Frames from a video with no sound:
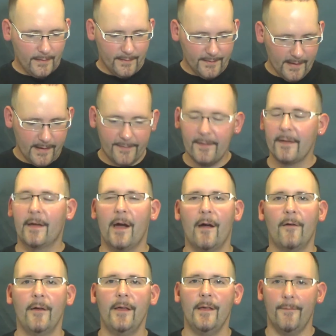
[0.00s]
Nathan
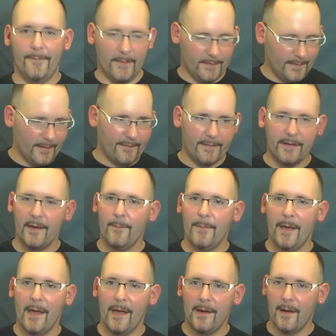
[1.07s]
Curry, if you're listening,
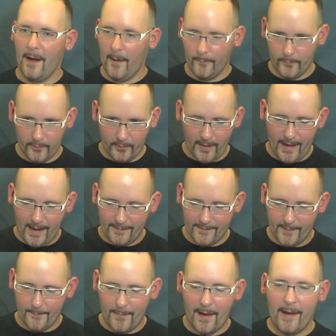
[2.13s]
man, I'm glad
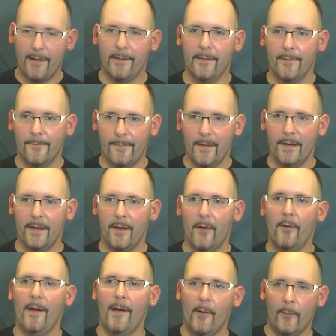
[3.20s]
that my
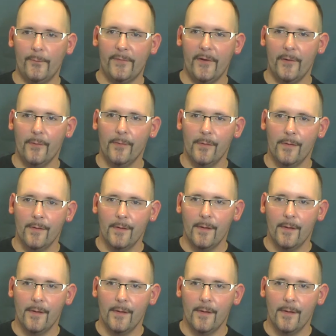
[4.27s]
video helped you.